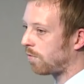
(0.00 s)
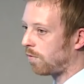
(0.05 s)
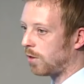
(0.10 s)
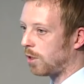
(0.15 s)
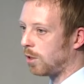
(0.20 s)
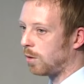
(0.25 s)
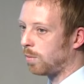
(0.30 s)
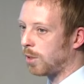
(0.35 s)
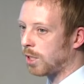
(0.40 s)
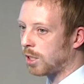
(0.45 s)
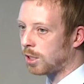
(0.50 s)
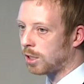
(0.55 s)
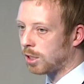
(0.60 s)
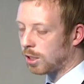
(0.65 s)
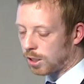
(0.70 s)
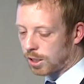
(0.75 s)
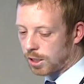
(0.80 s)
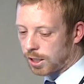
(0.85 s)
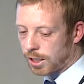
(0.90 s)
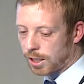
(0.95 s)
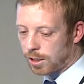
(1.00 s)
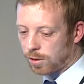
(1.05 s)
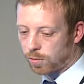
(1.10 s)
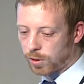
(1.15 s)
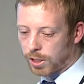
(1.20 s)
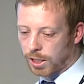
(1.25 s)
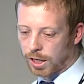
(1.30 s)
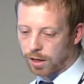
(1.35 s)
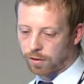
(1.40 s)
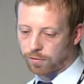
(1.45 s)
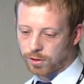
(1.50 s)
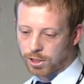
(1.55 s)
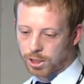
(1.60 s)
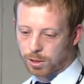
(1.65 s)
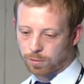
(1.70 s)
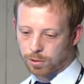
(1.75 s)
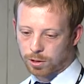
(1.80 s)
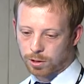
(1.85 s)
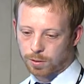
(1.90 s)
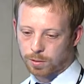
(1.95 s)
Phil mentioned earlier, we have a
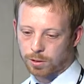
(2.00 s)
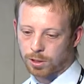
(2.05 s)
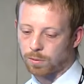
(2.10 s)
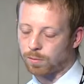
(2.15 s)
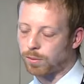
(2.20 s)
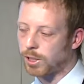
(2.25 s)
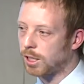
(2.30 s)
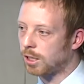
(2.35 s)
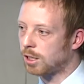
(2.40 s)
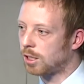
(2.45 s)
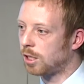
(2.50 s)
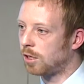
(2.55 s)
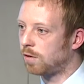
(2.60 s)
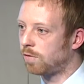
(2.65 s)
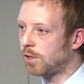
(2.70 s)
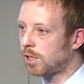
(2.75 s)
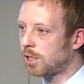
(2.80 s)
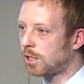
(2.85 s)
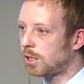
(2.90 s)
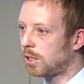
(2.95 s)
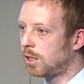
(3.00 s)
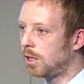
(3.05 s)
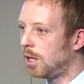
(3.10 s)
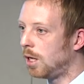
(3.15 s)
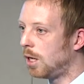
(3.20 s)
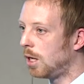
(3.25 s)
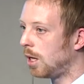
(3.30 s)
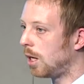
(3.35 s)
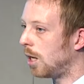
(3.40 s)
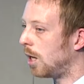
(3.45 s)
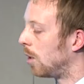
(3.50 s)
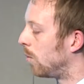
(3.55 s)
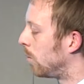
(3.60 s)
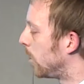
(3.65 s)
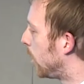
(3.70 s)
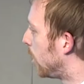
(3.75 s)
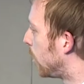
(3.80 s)
subscription-based service which